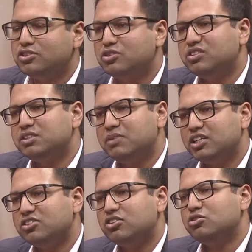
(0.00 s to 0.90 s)
to do is make
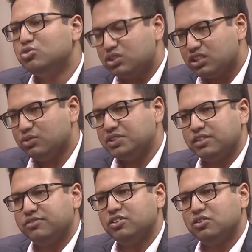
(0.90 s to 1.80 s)
sure you do
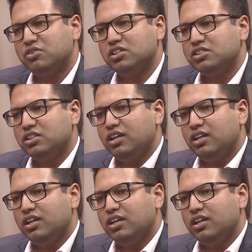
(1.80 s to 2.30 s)
servicing for the watch.